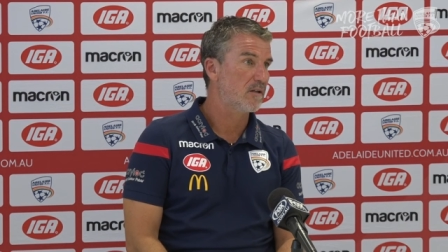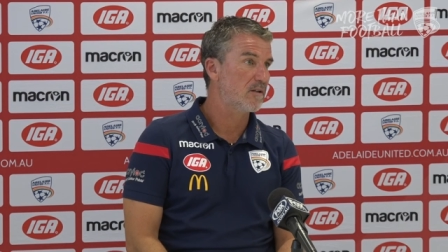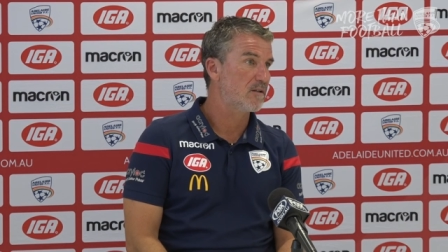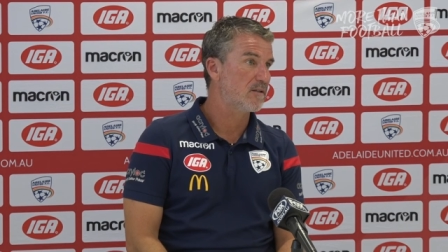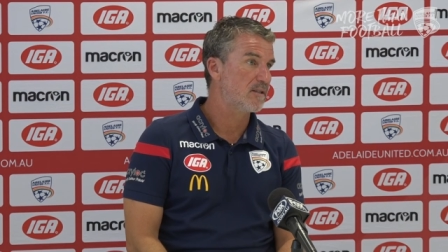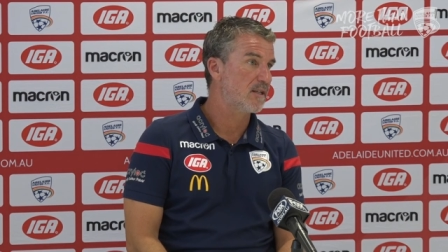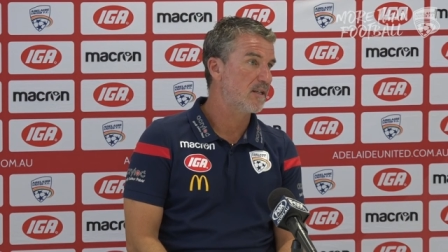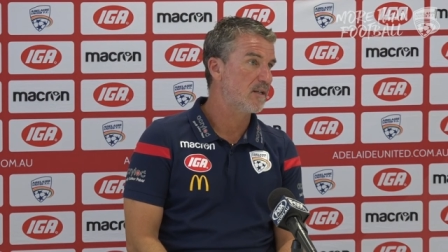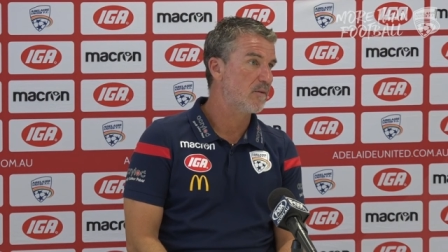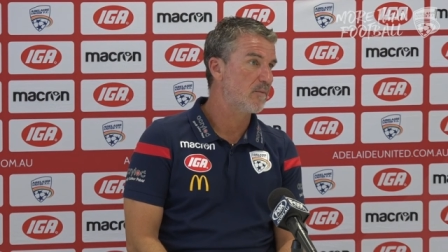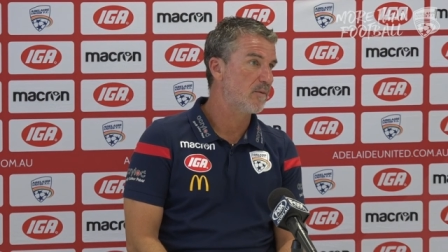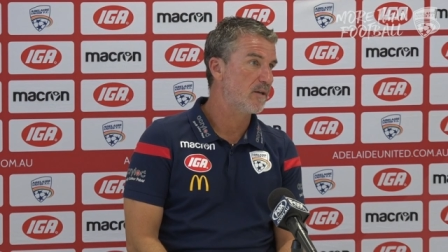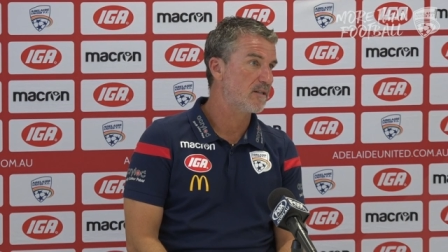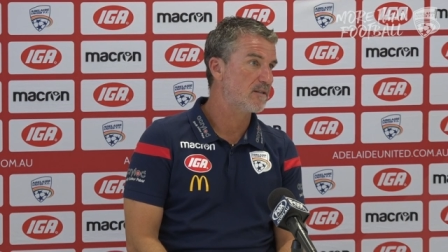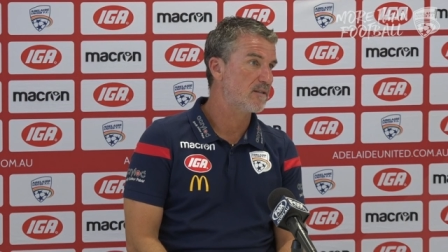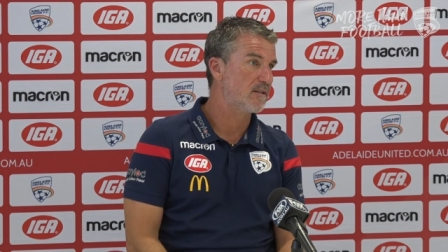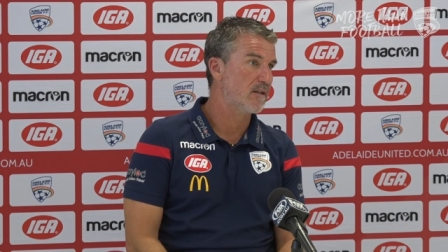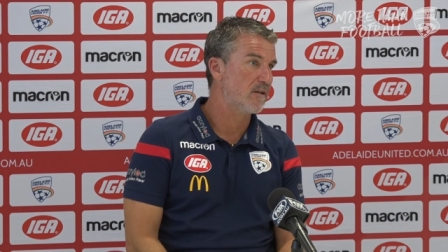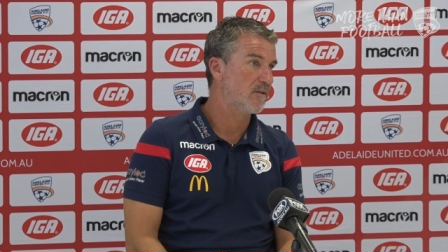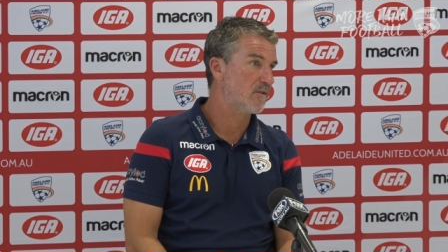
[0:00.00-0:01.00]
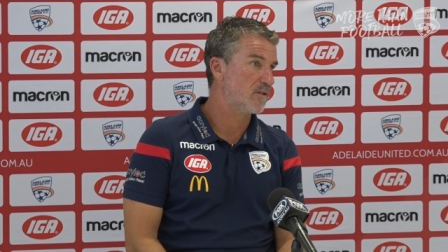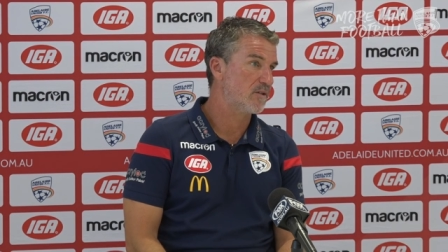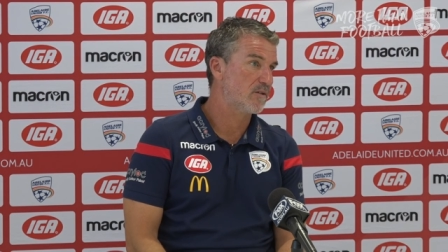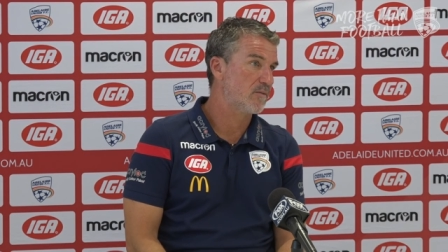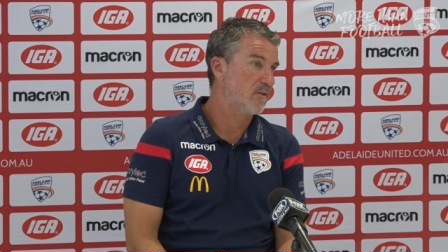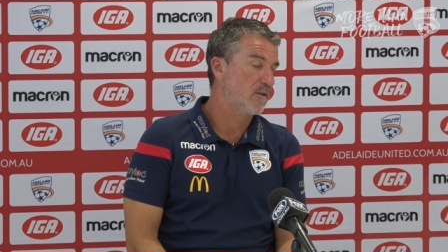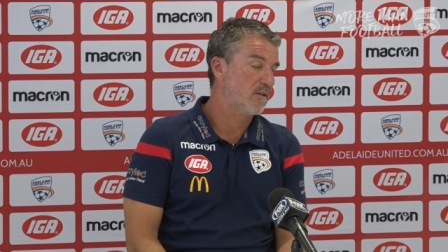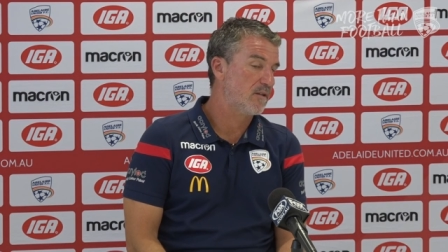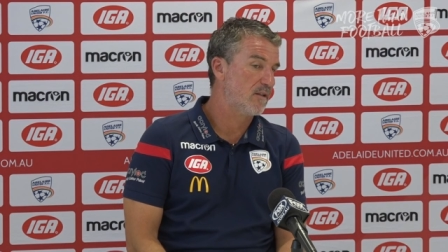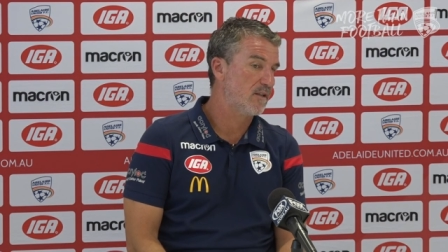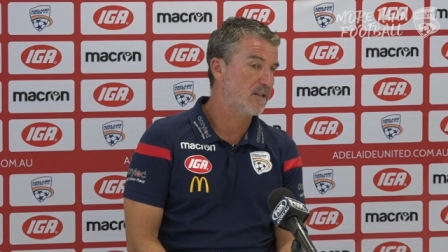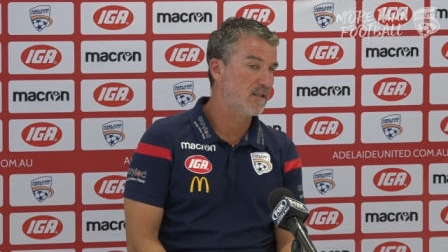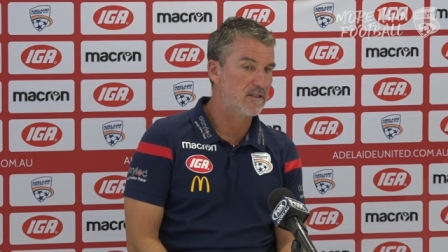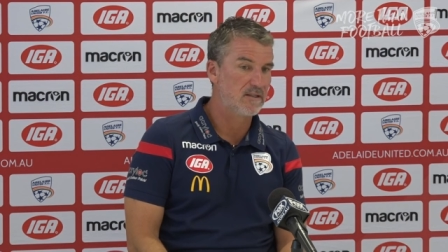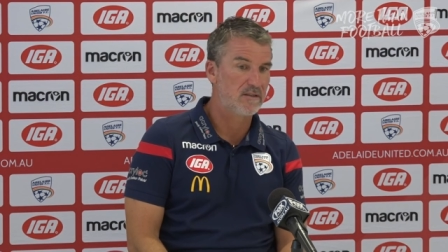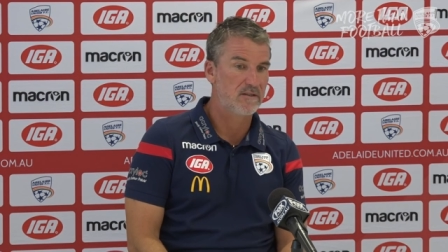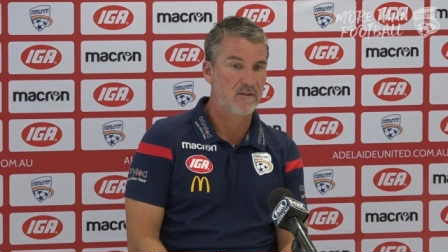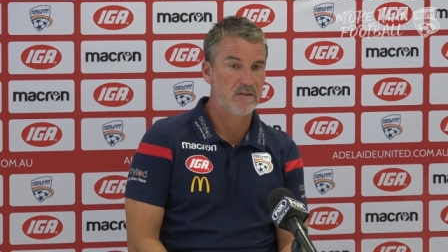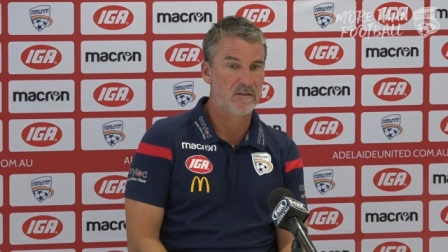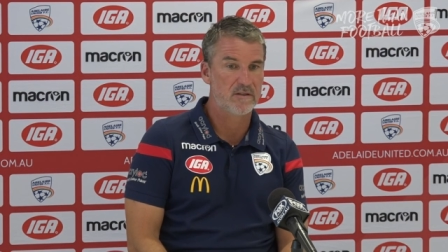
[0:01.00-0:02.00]
centre backs in our squad, and
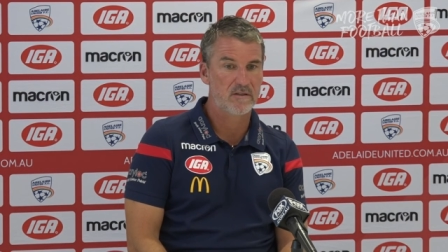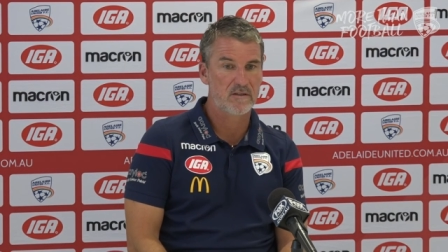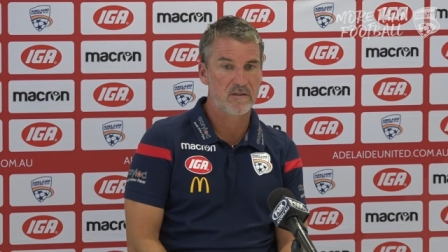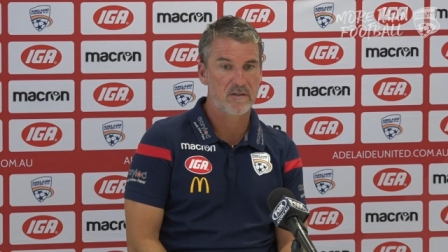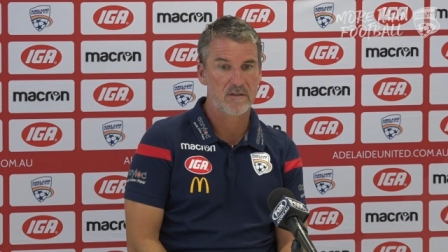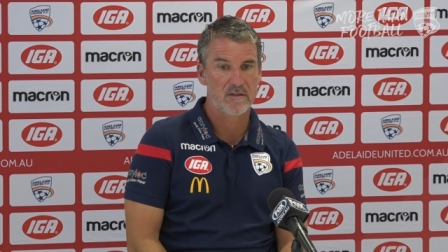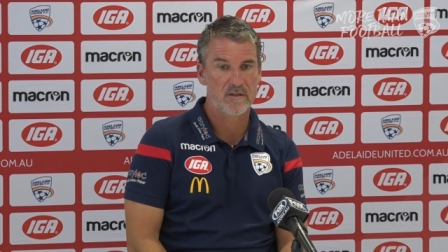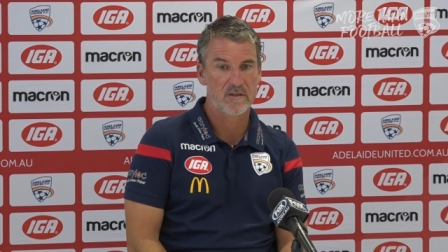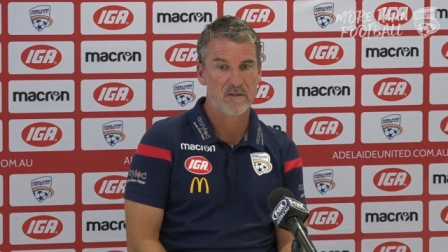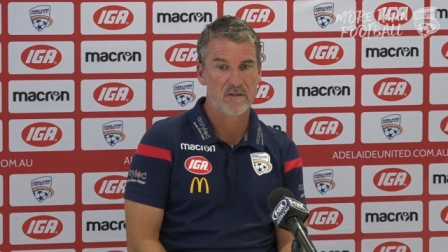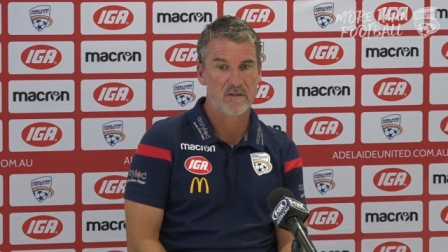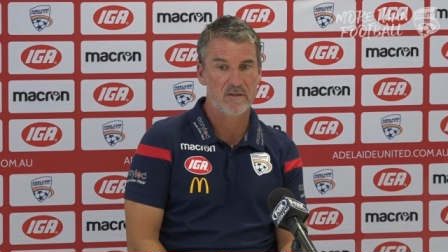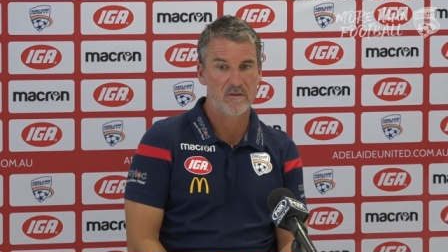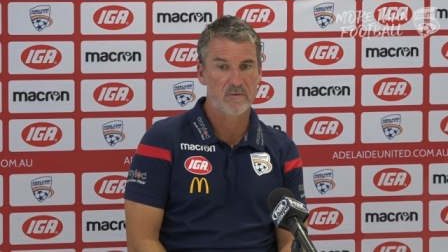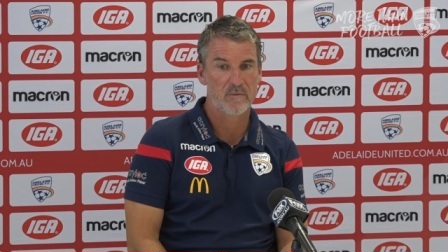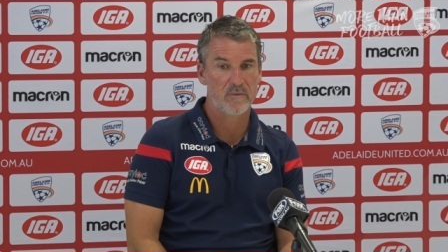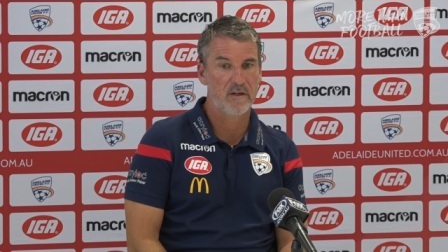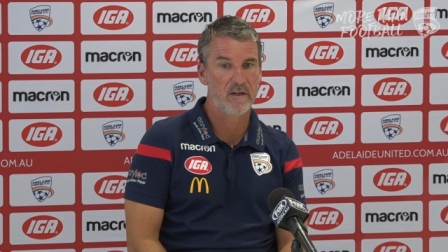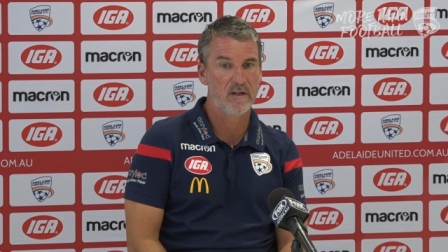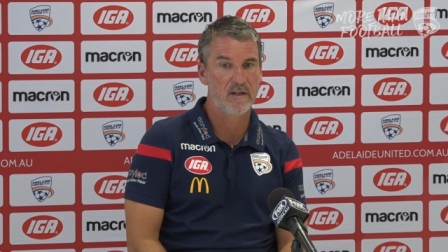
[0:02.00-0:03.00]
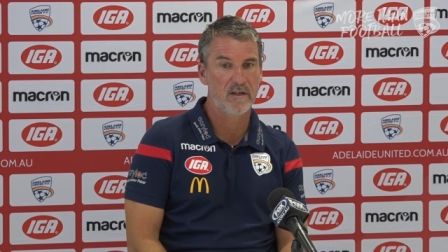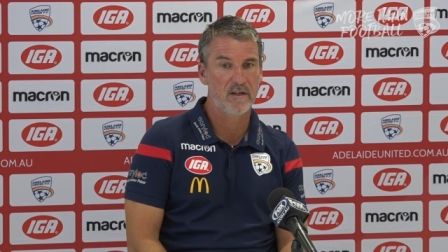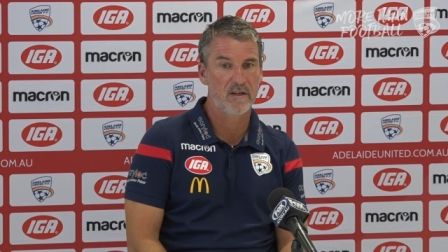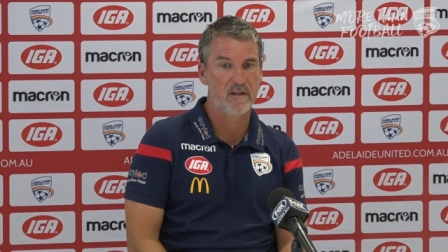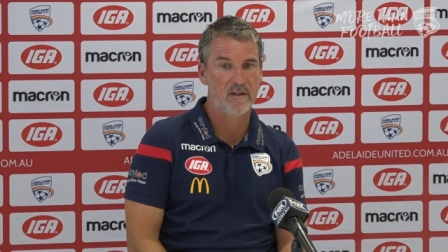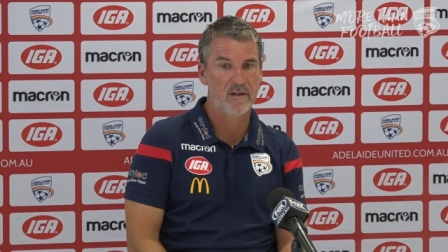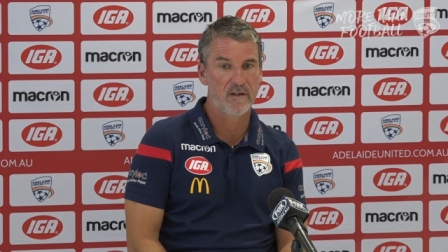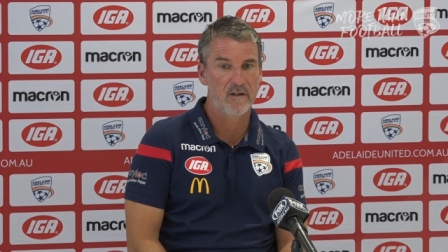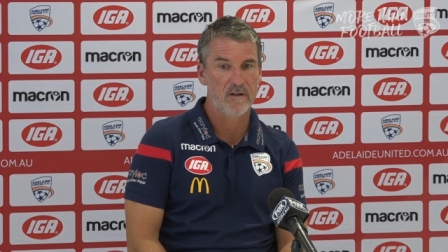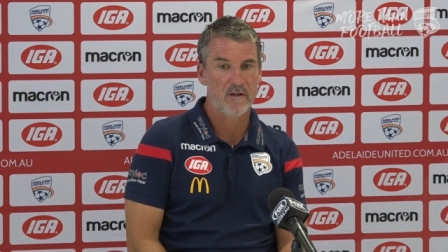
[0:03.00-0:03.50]
that's not really.